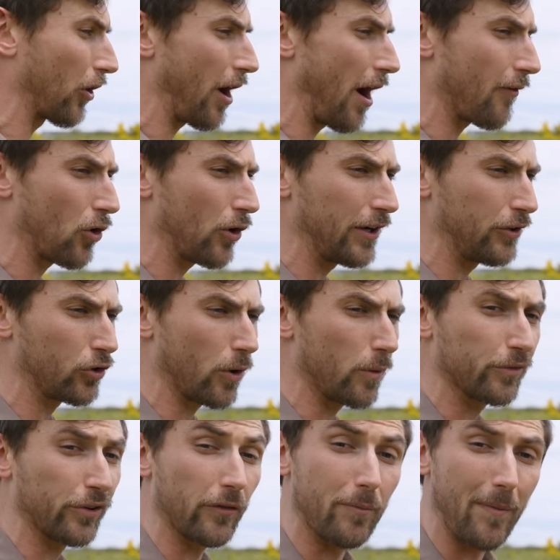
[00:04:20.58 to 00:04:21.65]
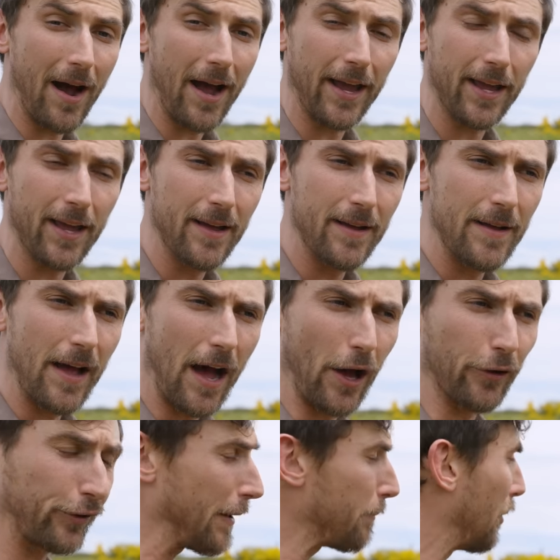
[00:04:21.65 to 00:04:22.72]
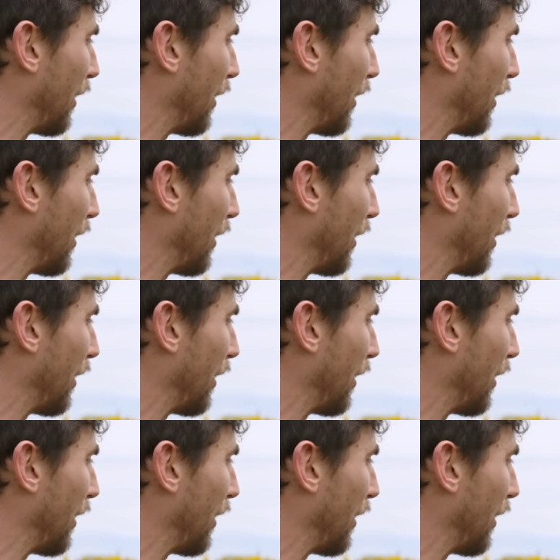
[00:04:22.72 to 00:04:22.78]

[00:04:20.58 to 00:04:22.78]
to cover in terms of my uh, sight